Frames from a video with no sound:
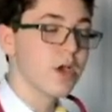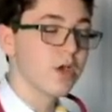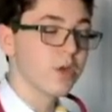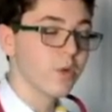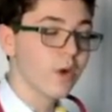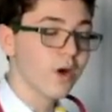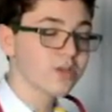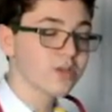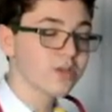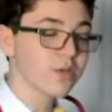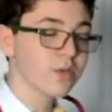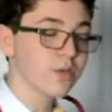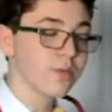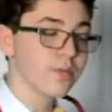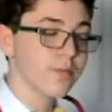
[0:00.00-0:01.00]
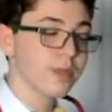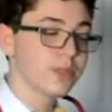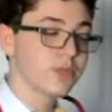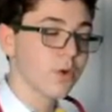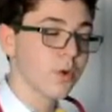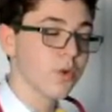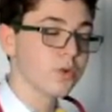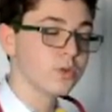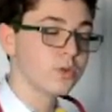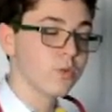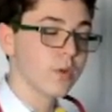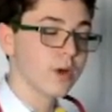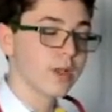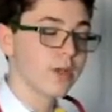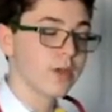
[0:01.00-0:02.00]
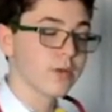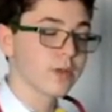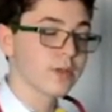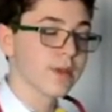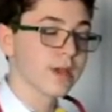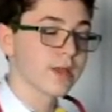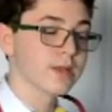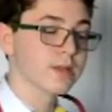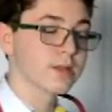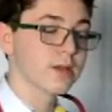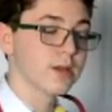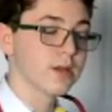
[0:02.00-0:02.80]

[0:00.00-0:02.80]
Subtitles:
You'll also be told when you expect